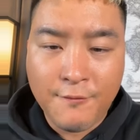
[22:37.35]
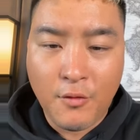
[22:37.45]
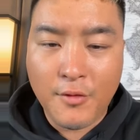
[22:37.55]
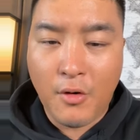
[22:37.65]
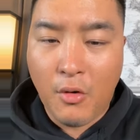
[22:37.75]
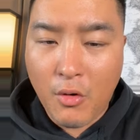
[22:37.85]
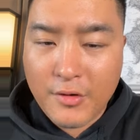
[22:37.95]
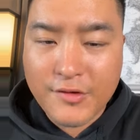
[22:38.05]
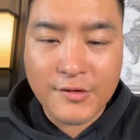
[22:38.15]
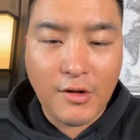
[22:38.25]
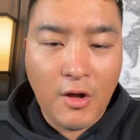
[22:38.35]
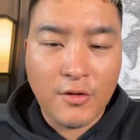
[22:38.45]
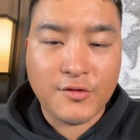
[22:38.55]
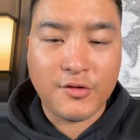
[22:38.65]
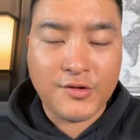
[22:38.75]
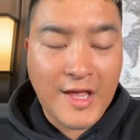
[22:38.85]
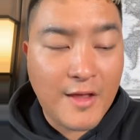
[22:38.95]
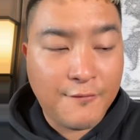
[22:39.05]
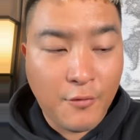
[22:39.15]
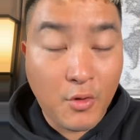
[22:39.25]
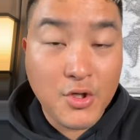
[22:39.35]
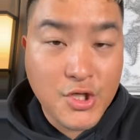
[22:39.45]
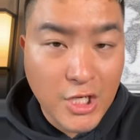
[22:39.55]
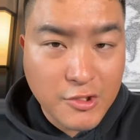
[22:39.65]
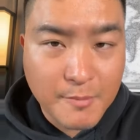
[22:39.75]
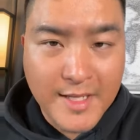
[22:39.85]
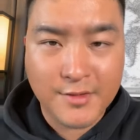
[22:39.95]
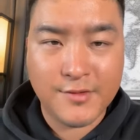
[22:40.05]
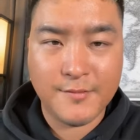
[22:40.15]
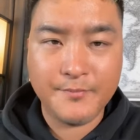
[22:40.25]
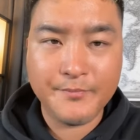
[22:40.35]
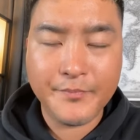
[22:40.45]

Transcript: For the horses also stand for judgment,